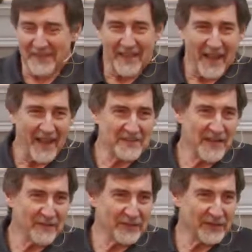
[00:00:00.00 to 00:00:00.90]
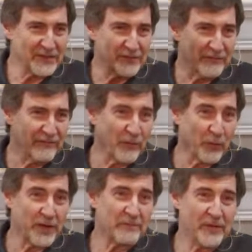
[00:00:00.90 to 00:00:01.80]
I actually have a list of
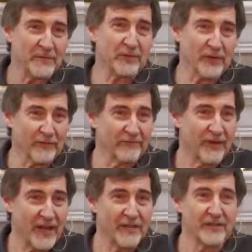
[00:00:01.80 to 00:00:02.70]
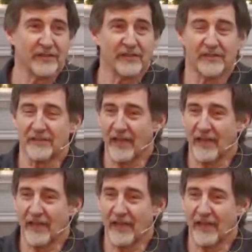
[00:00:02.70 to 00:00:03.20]
40 people, friends,